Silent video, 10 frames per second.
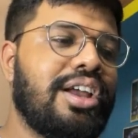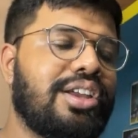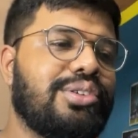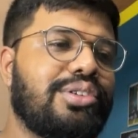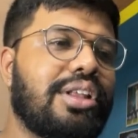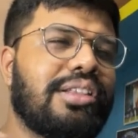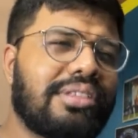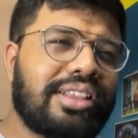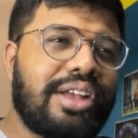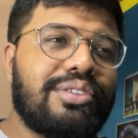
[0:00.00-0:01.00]
you know,
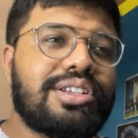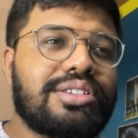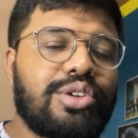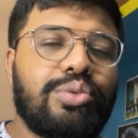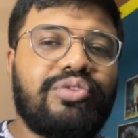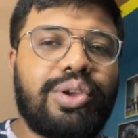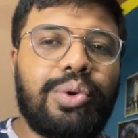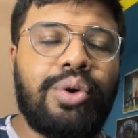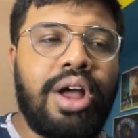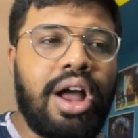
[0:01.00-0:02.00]
there was
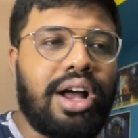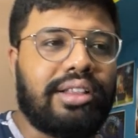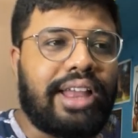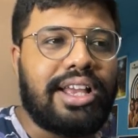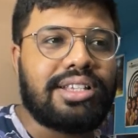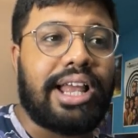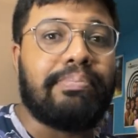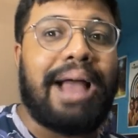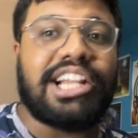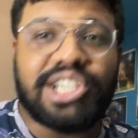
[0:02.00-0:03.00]
few things like
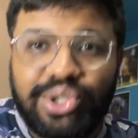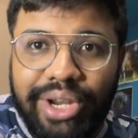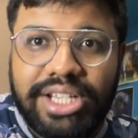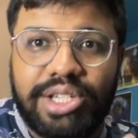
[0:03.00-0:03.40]
magic tricks.